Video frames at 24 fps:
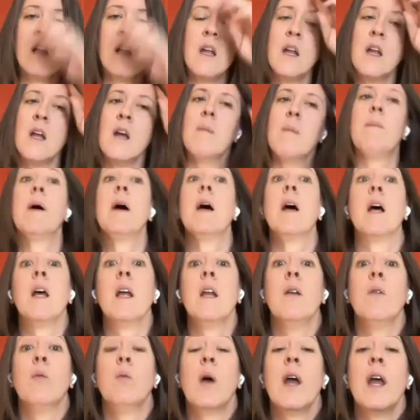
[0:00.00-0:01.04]
But
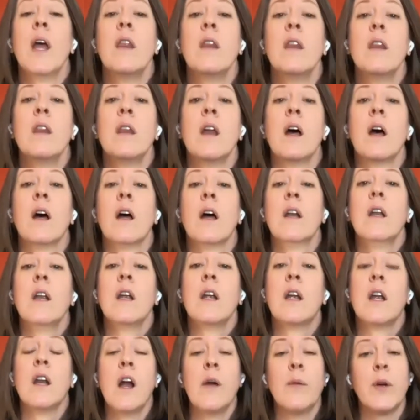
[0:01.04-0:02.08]
when an
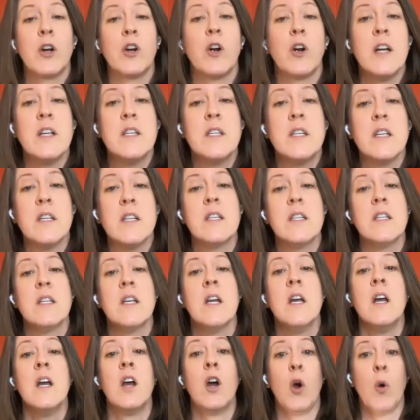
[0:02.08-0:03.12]
economic crisis,
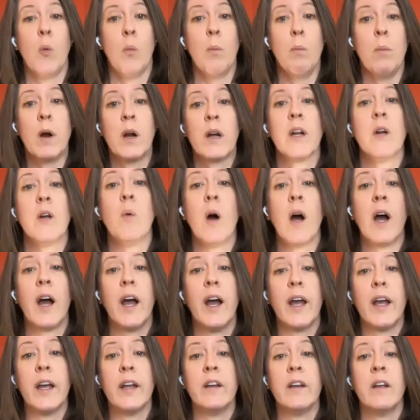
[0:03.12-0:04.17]

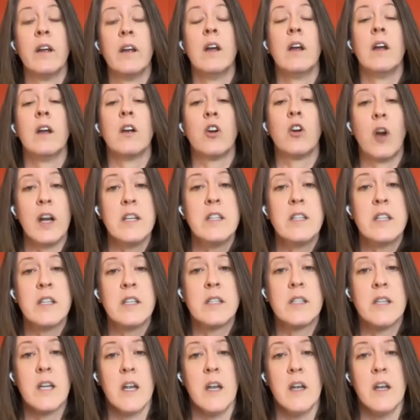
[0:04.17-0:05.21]
market-wide
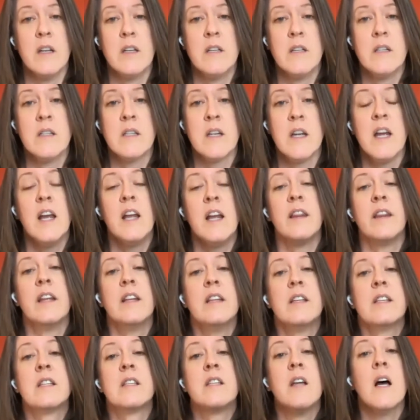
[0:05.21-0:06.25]
crisis hits, then
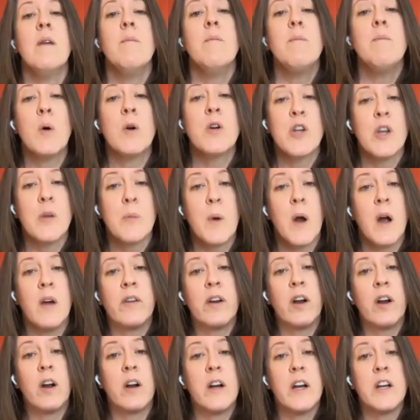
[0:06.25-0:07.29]
some portion of the profit
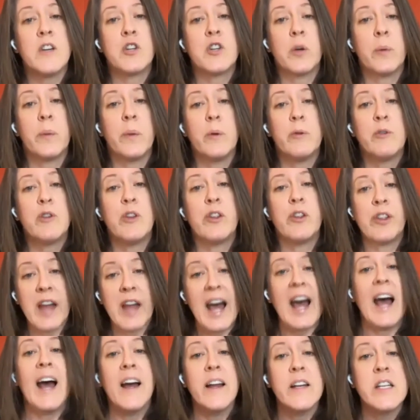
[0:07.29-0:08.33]
are attributable to that.